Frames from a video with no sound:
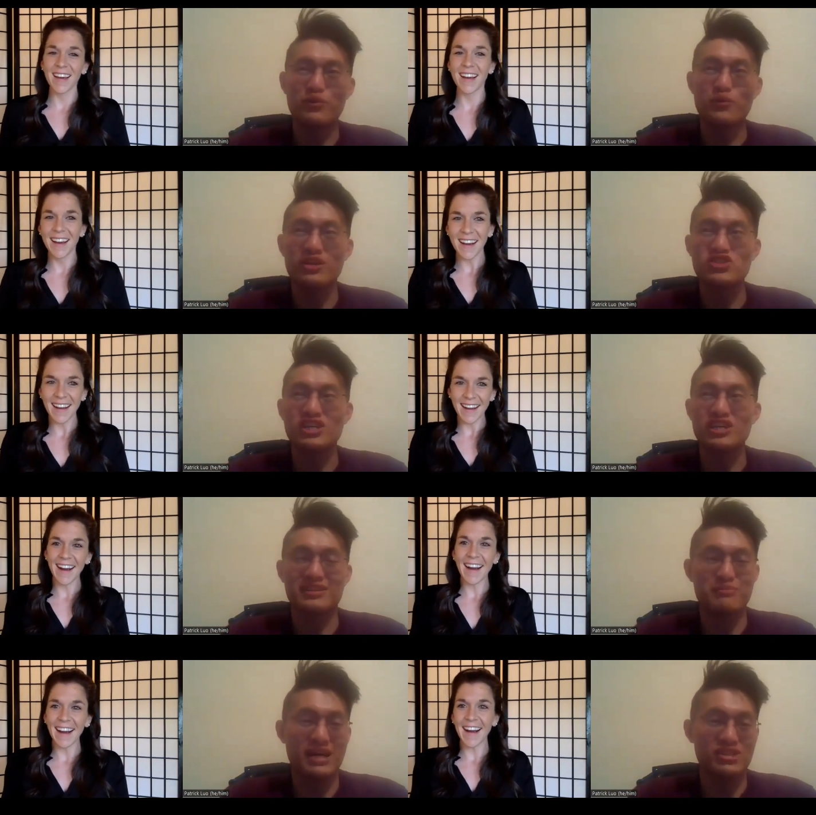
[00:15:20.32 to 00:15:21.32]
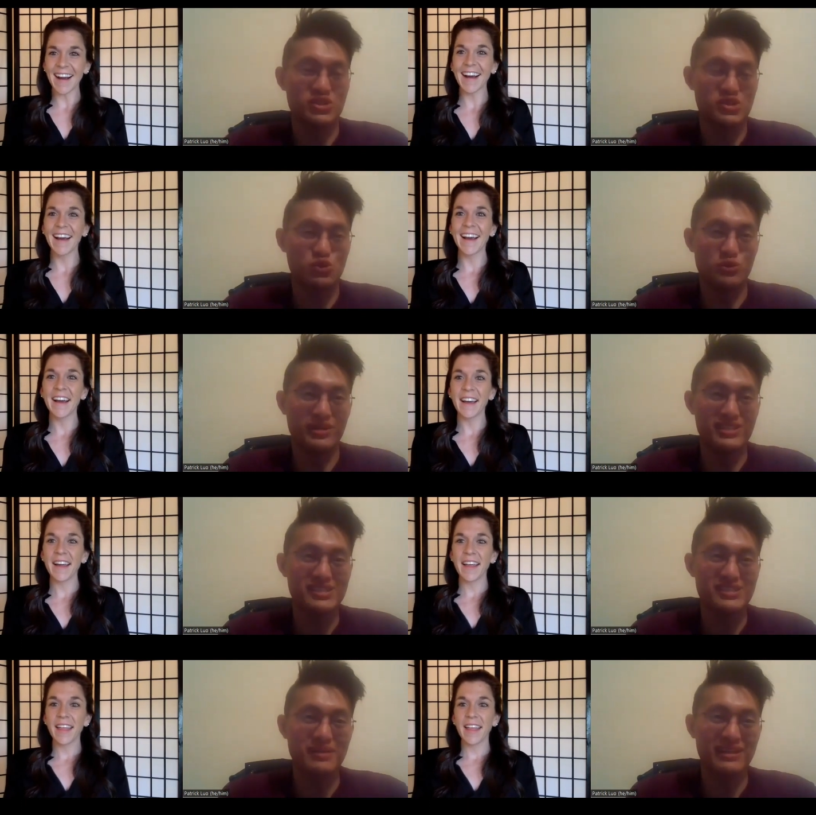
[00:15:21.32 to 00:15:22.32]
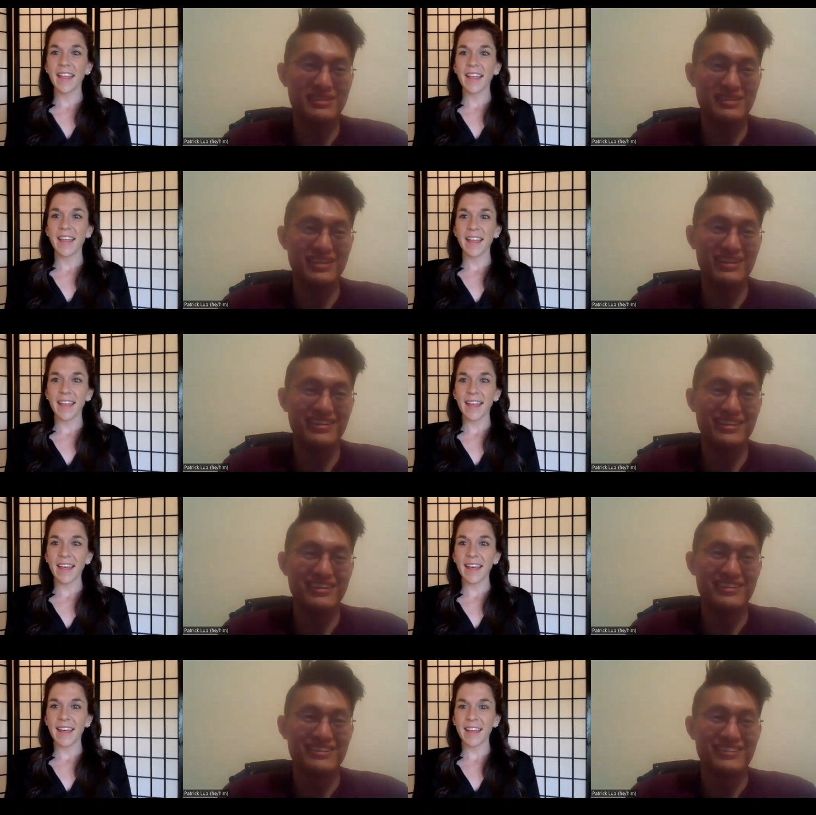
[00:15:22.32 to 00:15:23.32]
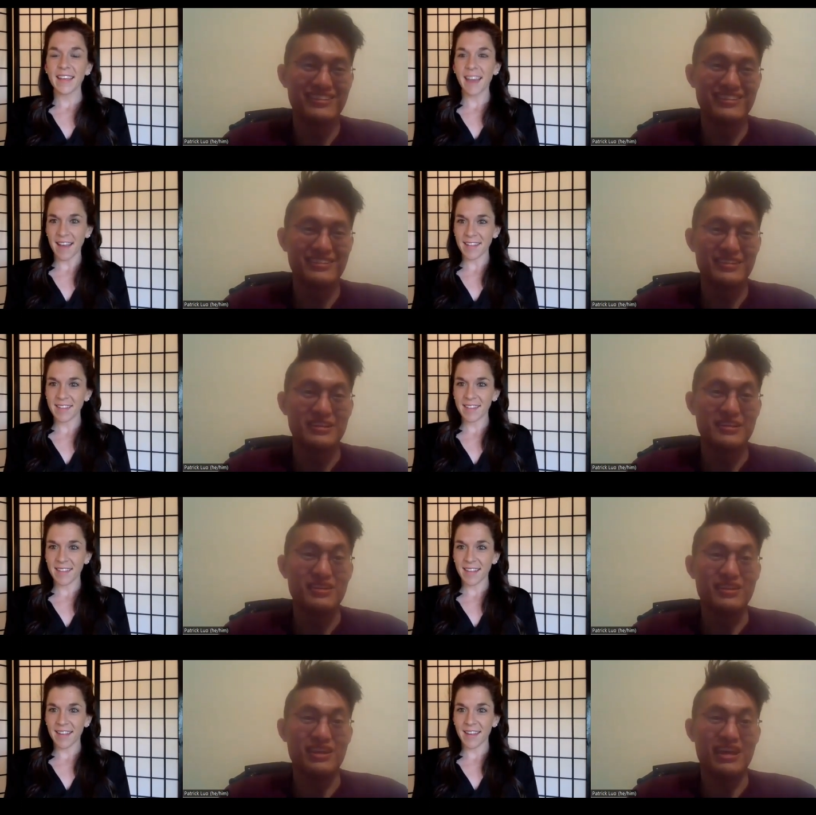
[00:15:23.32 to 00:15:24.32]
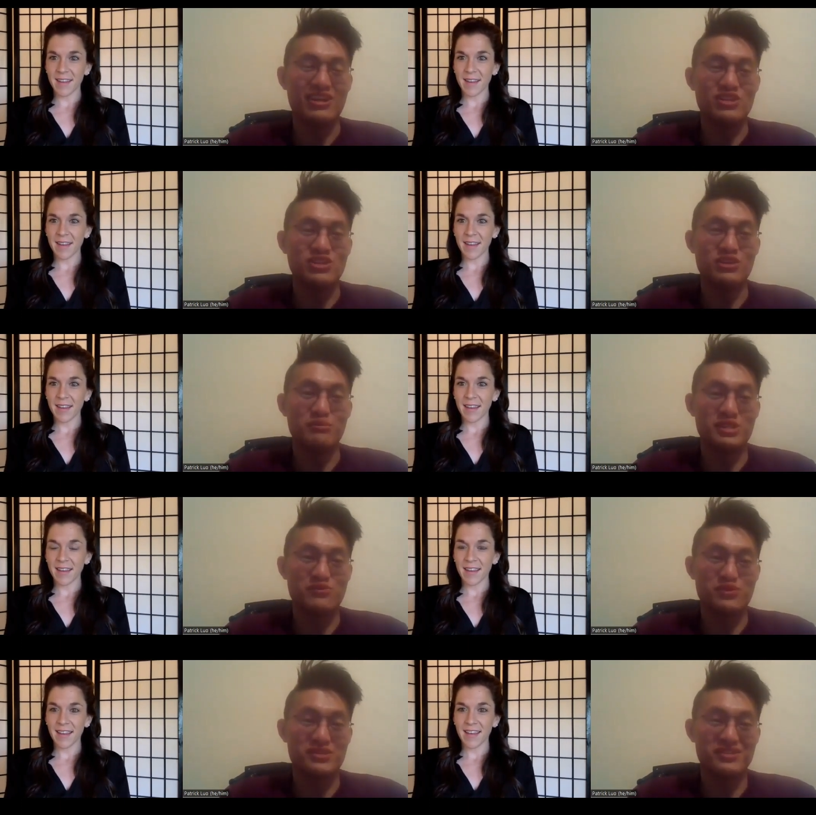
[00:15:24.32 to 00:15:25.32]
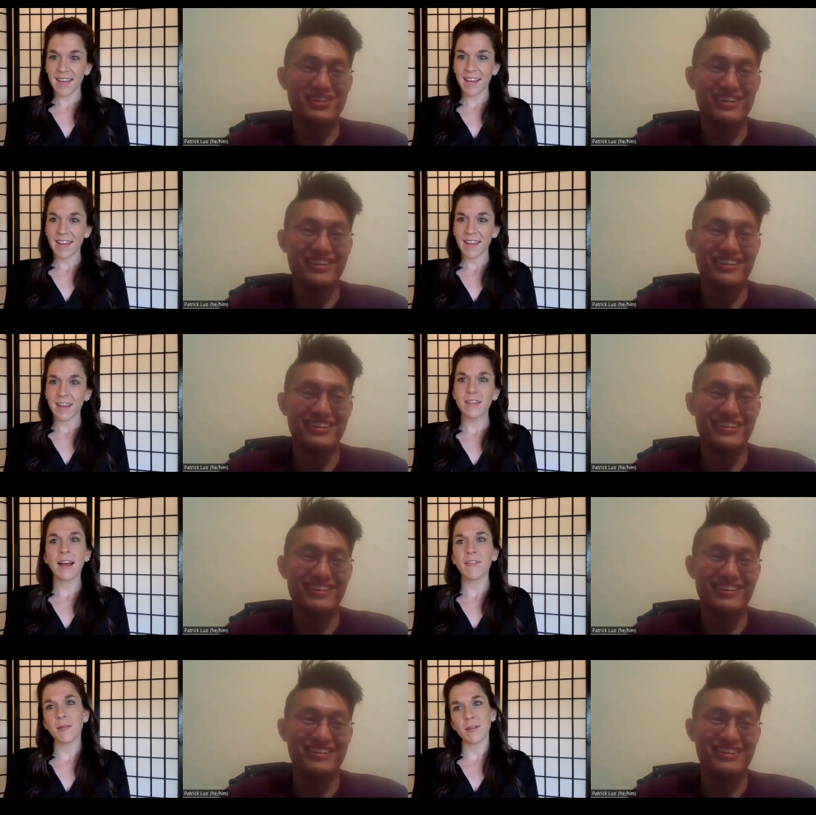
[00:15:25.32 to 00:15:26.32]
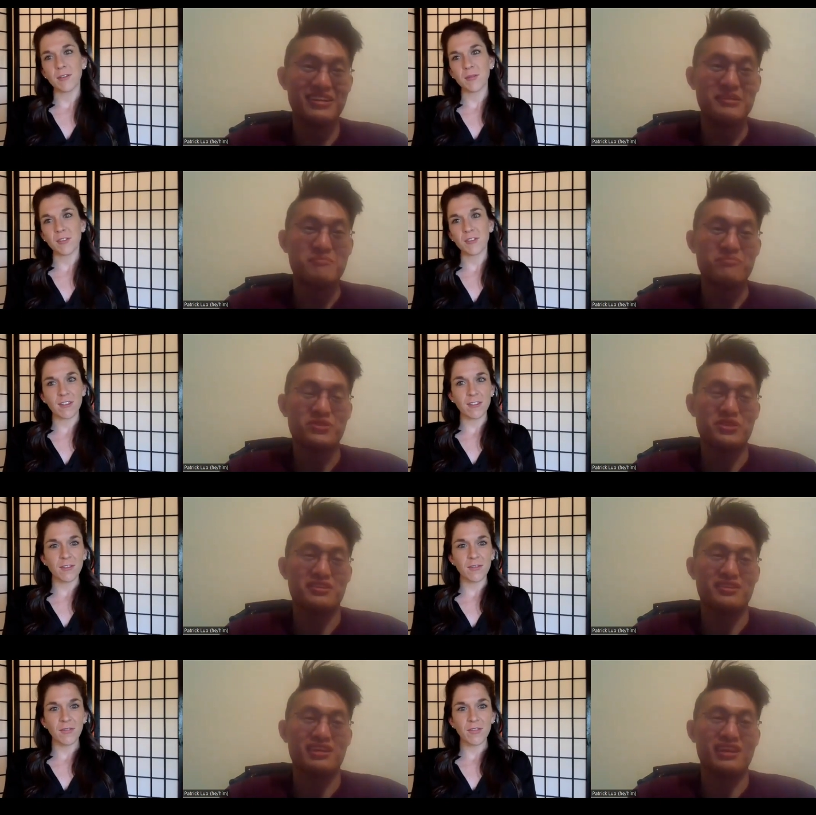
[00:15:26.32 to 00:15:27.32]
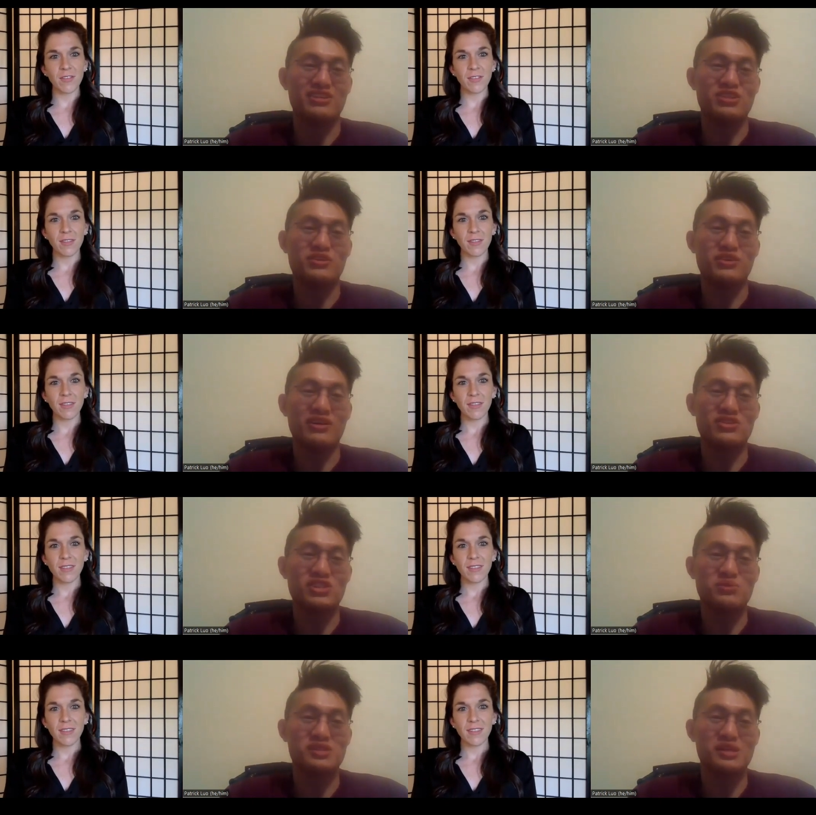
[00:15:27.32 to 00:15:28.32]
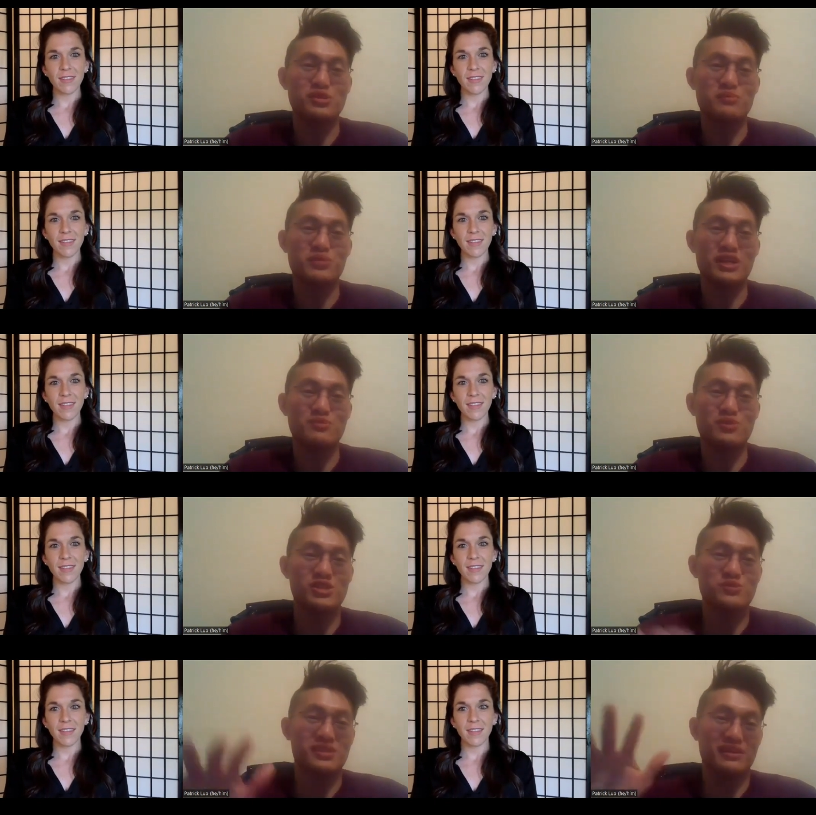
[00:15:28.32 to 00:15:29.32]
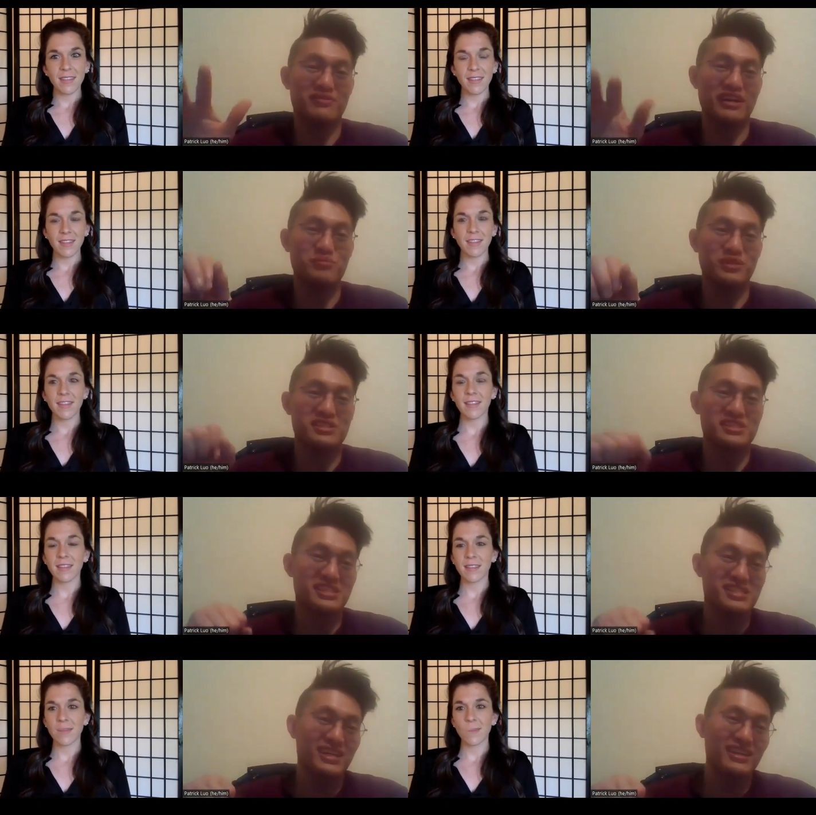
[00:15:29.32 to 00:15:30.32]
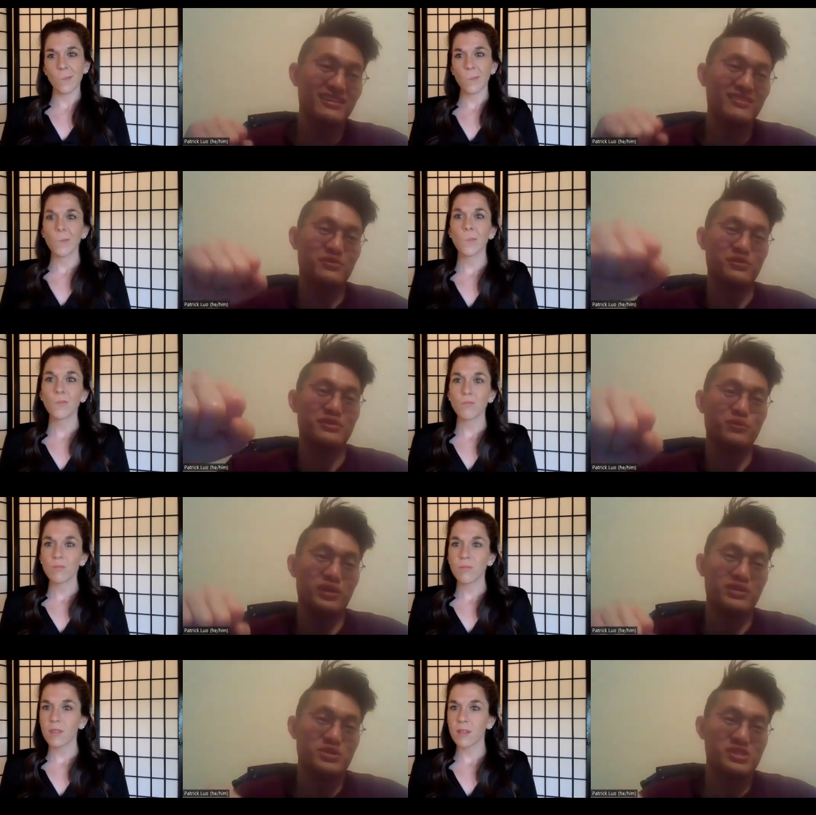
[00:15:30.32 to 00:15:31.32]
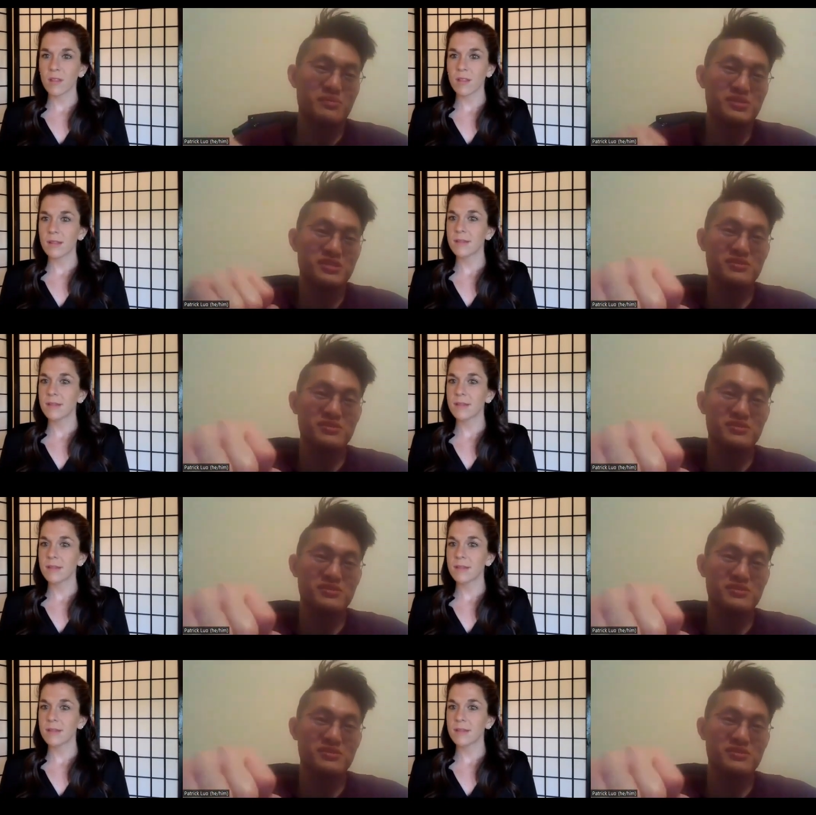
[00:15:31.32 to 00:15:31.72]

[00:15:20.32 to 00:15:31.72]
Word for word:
Speaker 1: Have you ever watched like the Magic School Bus back in the day? Yes. And you know Miss Frizzle?
Speaker 2: Everyone knows Miss Frizzle.
Speaker 1: And you know how she was able to bench press with like five plates on the side for the one of those